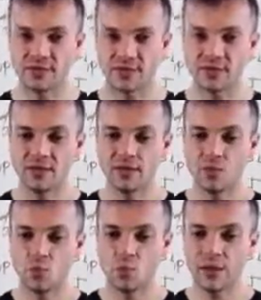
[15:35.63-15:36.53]
okay?
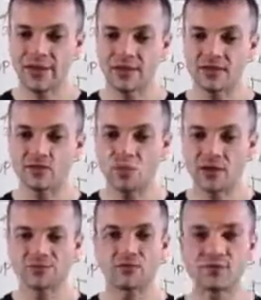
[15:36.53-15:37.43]
We got to do
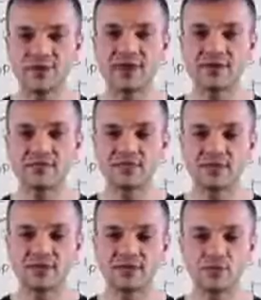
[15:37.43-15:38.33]
whatever it takes
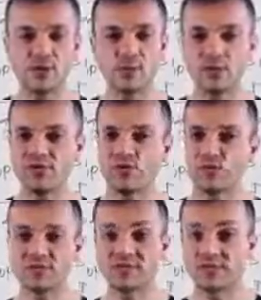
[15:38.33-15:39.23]
to keep
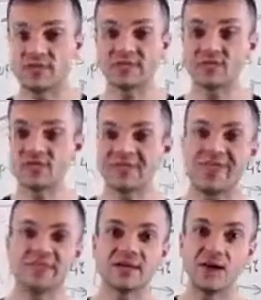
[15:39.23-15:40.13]
reinforcing that message
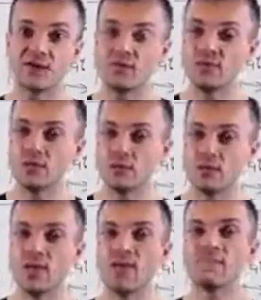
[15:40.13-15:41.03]
and get other
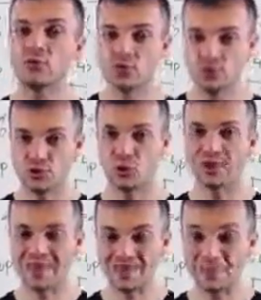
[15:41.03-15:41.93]
people to
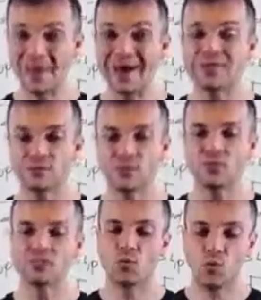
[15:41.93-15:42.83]
join and buy into
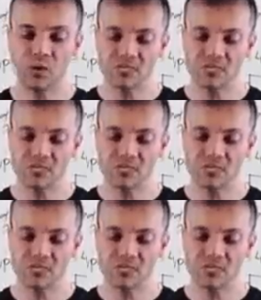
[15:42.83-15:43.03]
that vision.